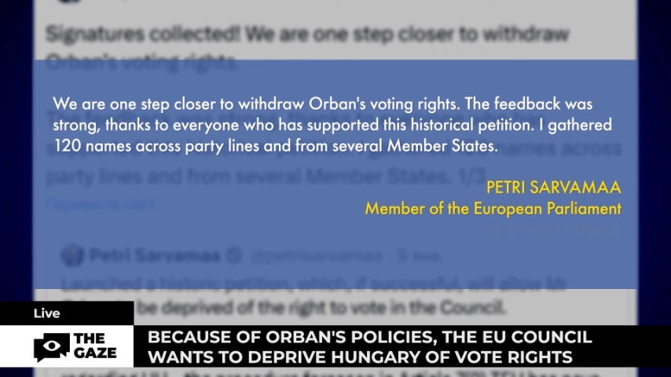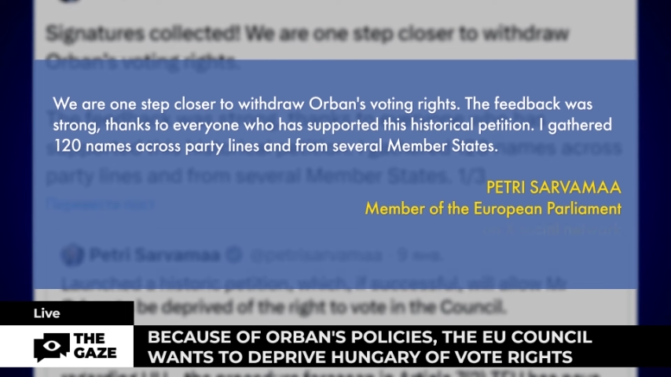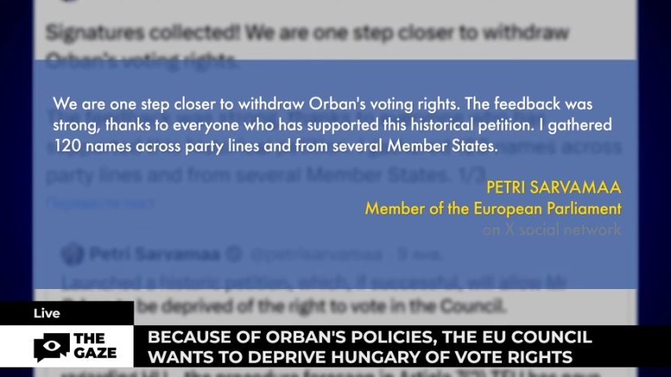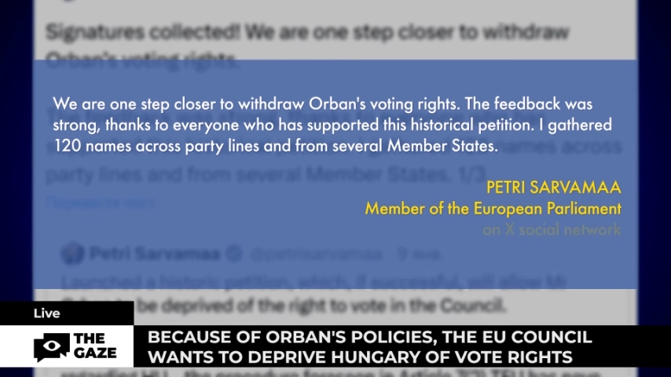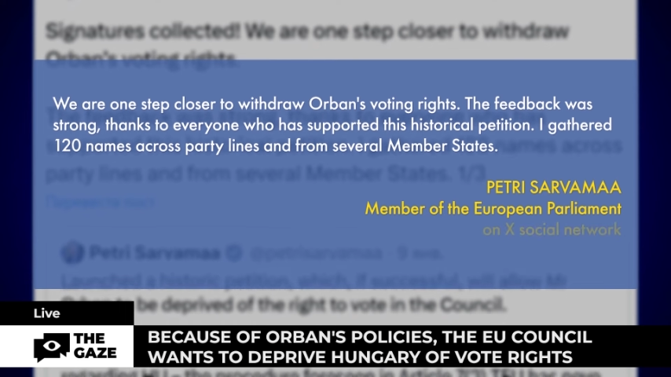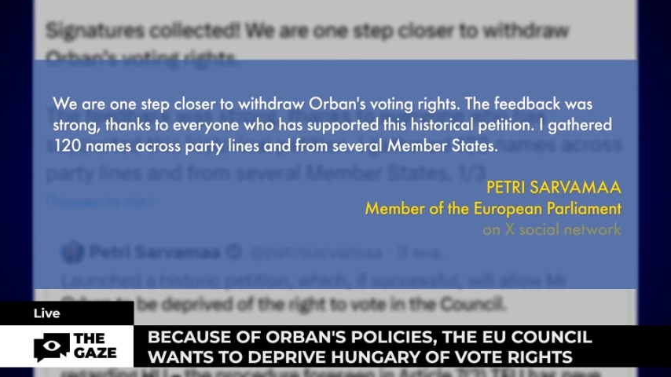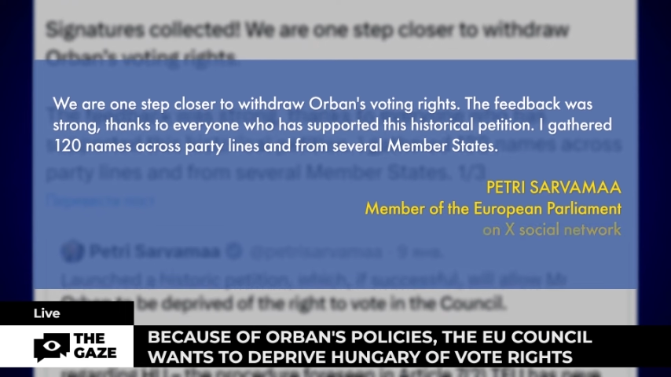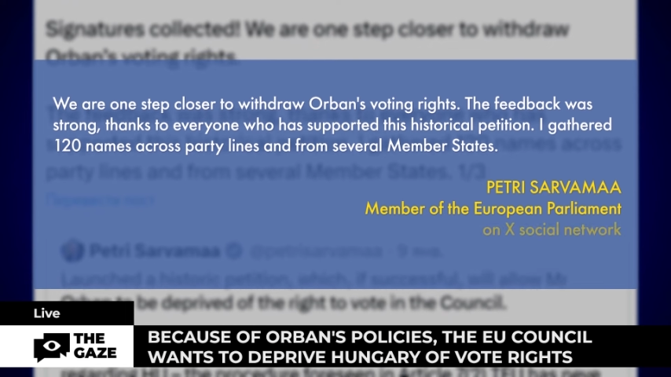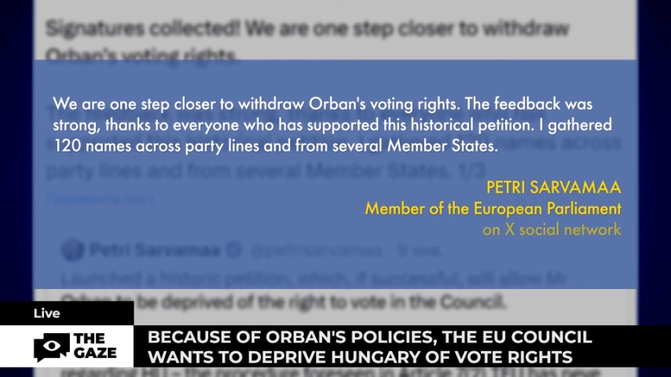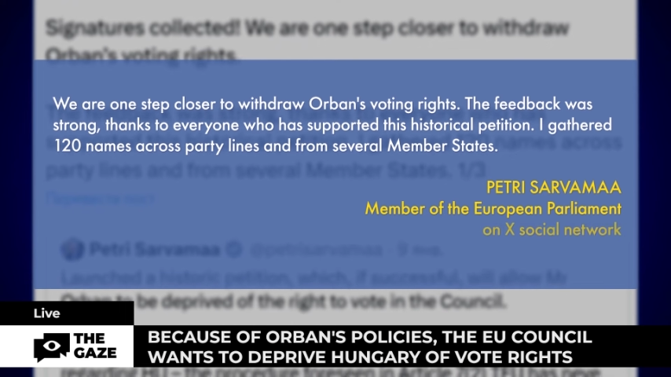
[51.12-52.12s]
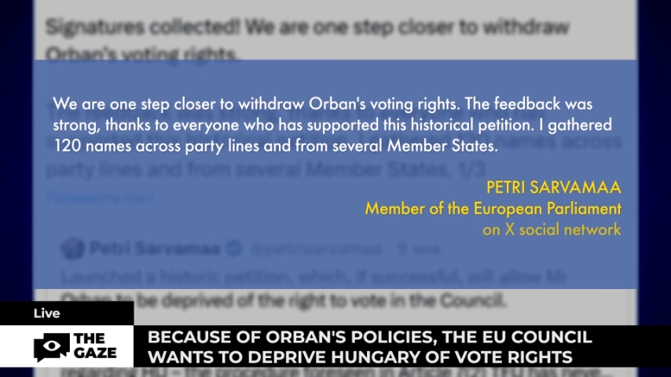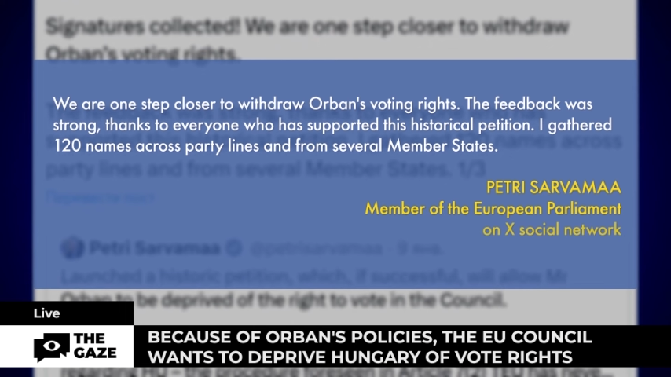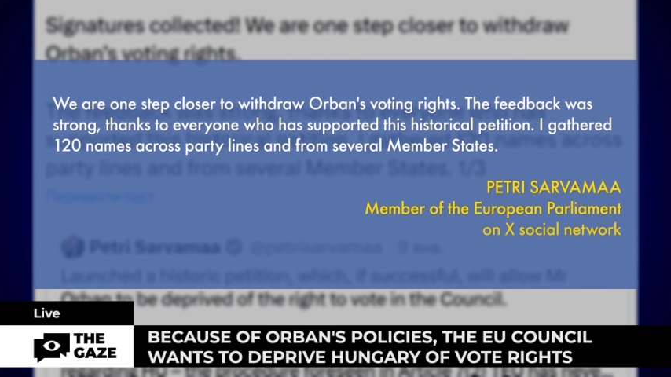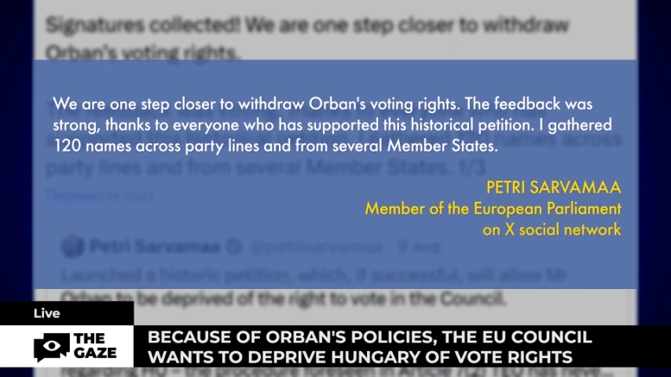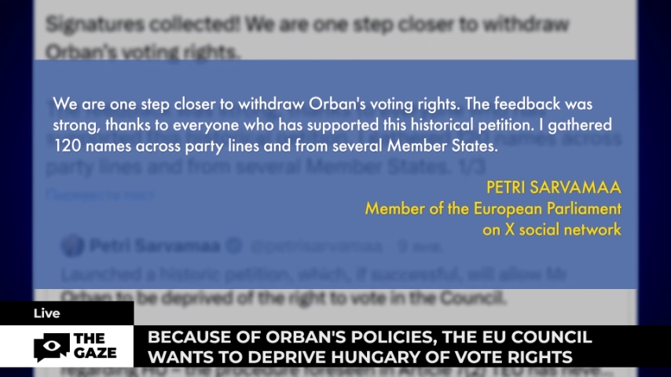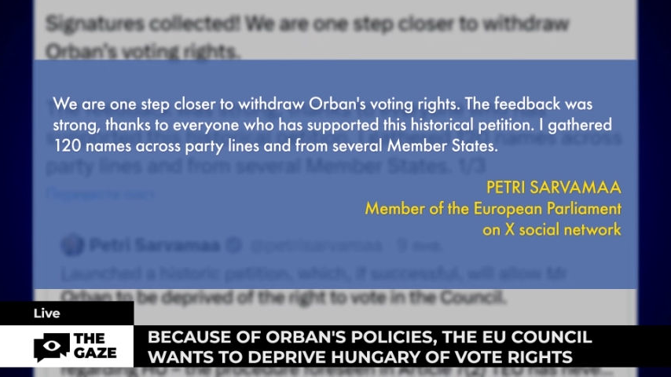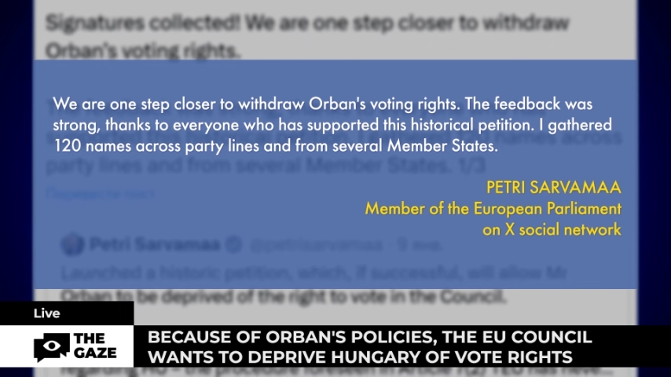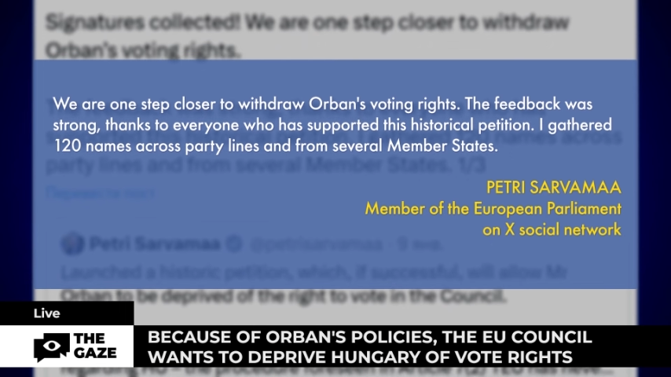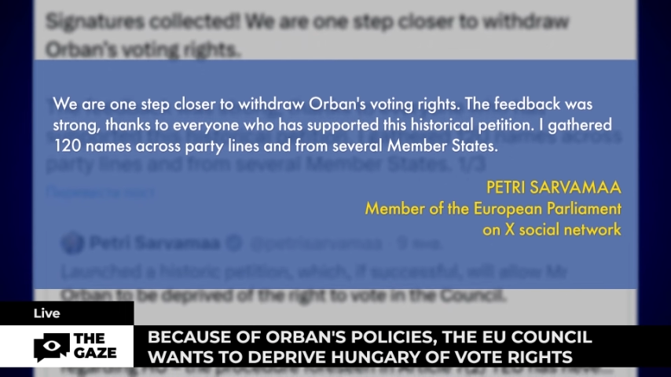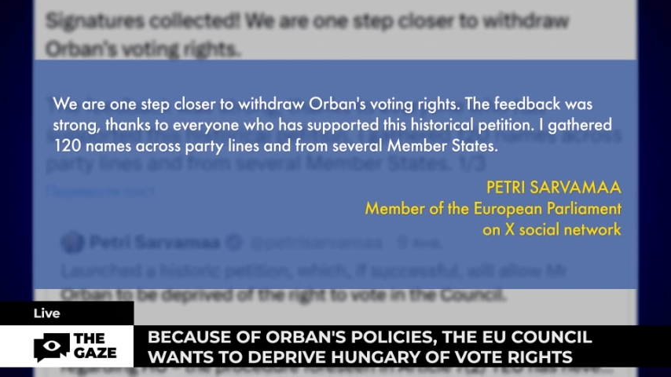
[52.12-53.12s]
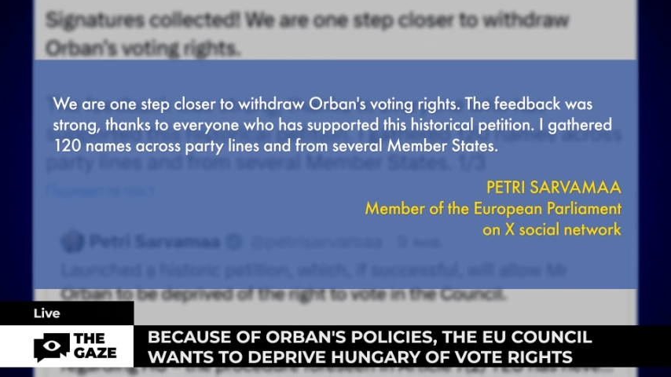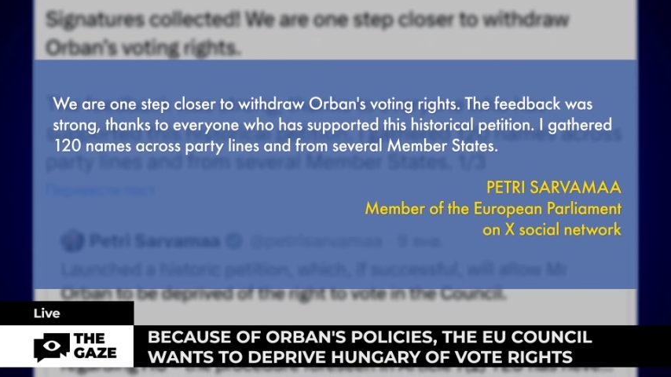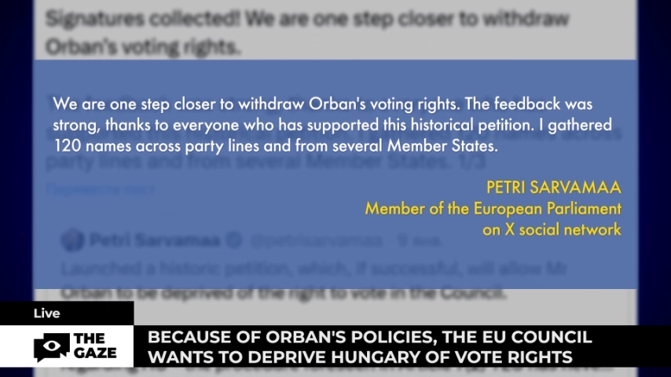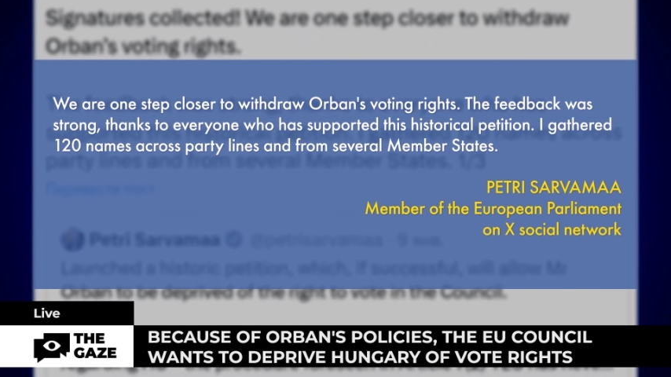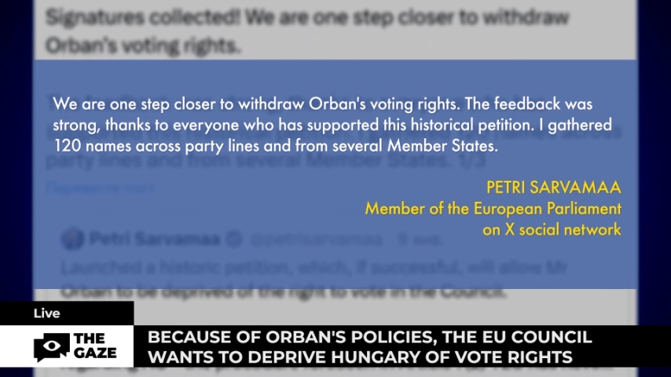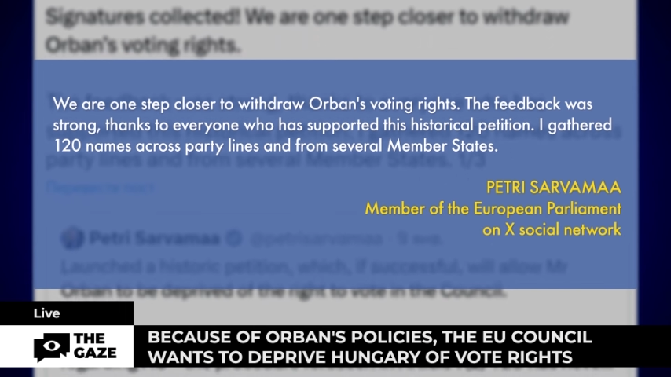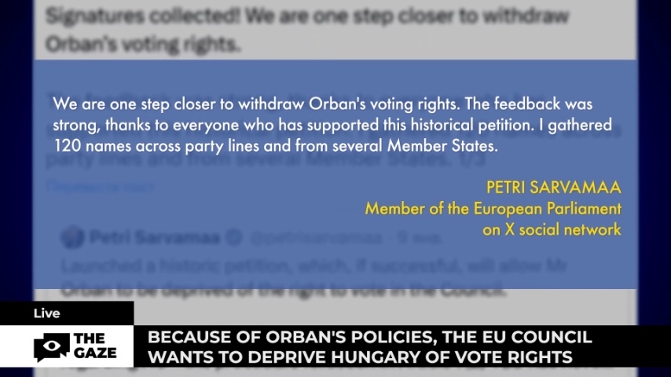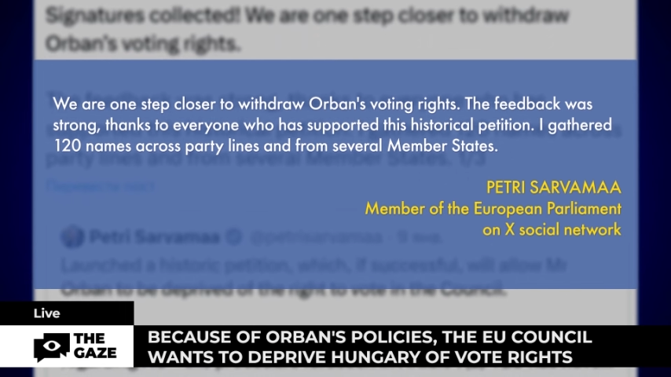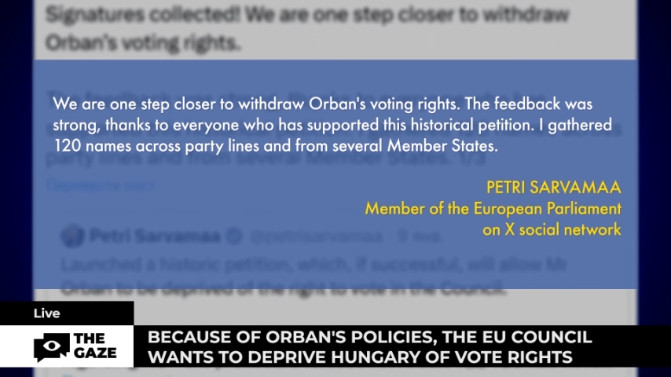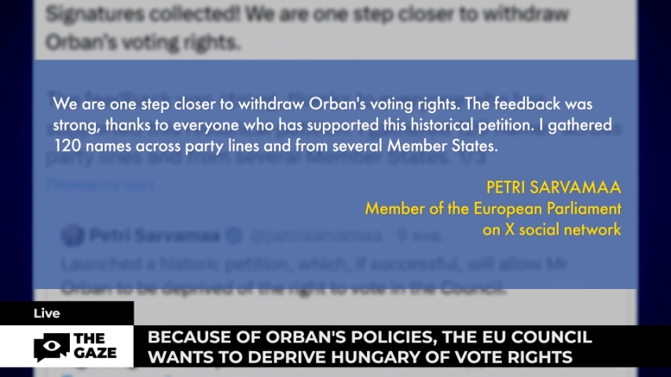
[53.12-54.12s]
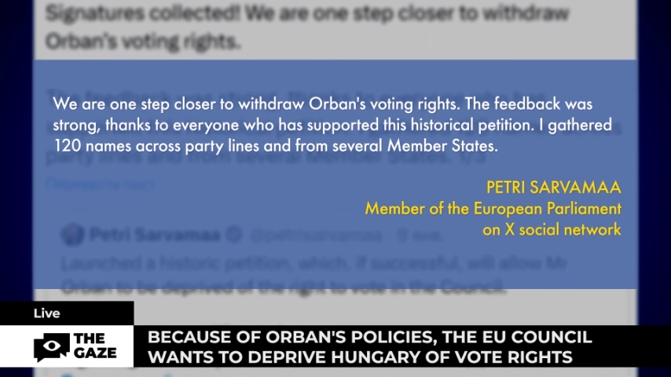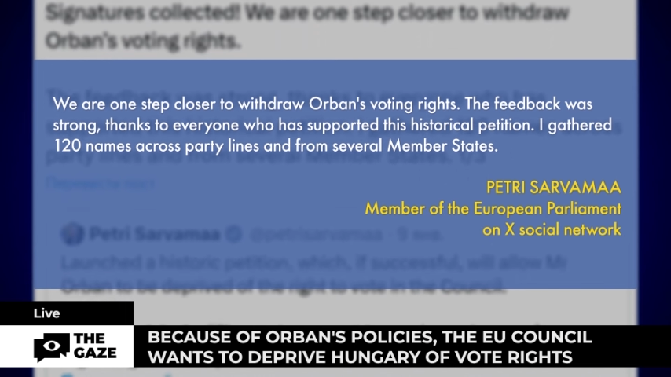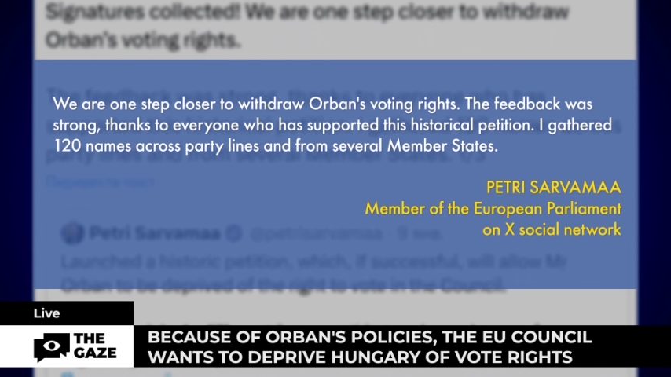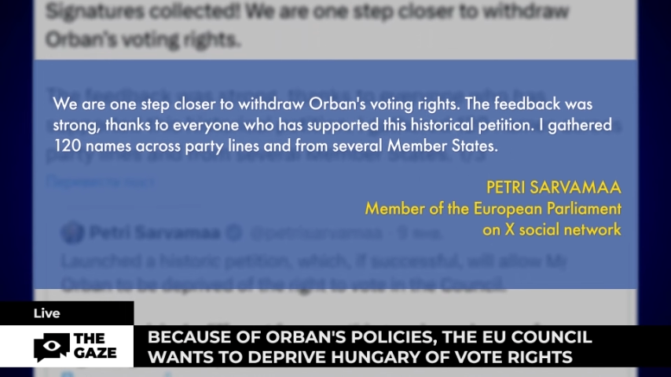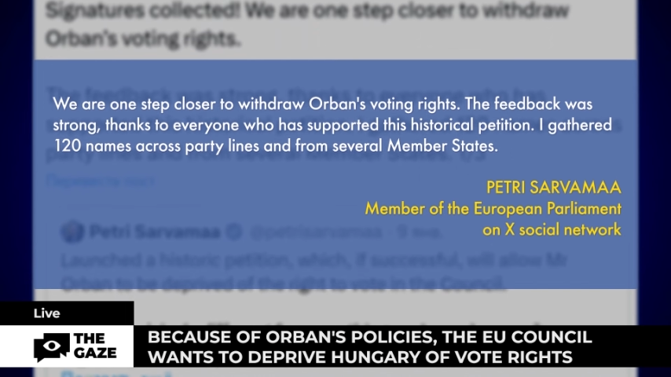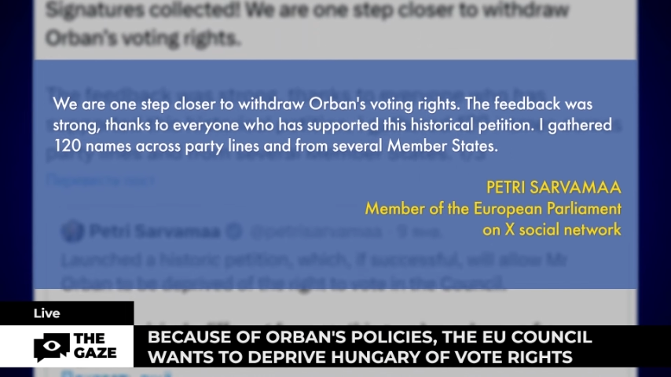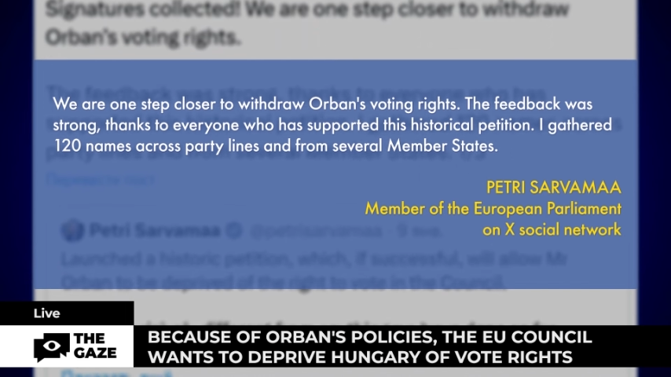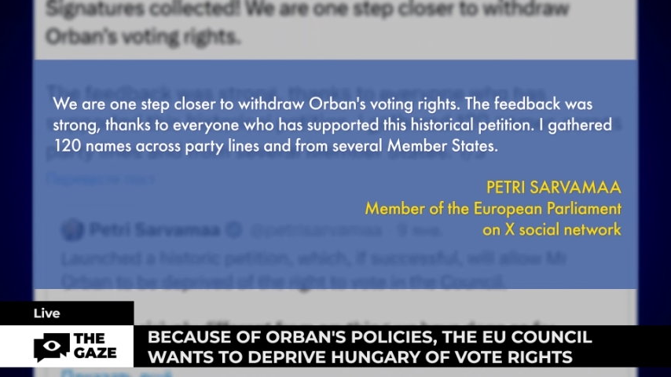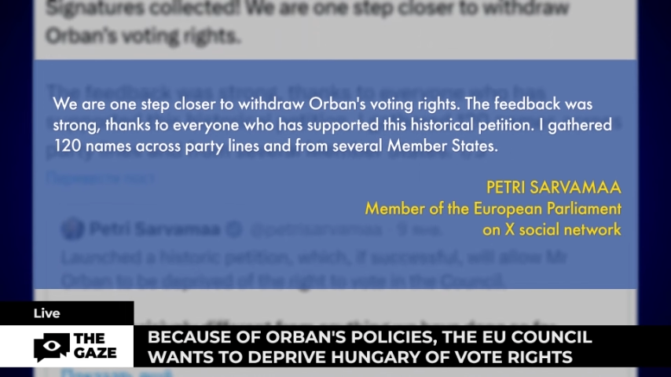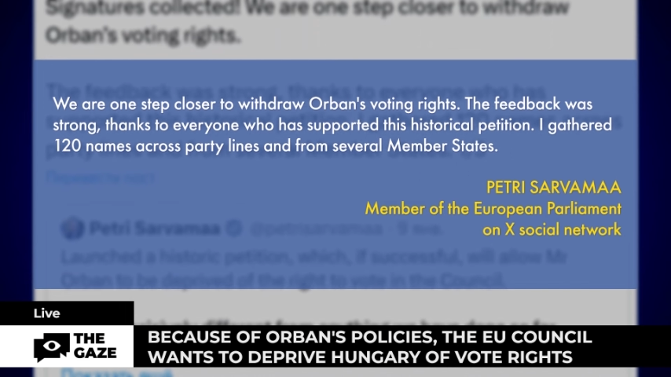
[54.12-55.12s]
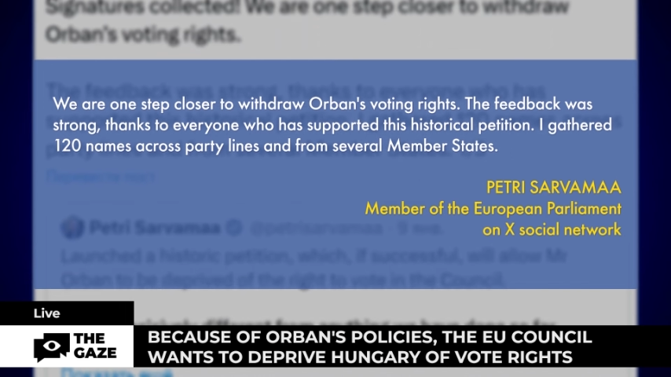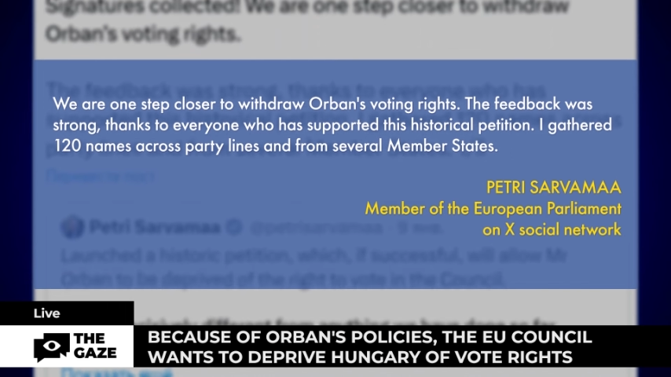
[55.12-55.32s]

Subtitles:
Nobody's mouth can be seen.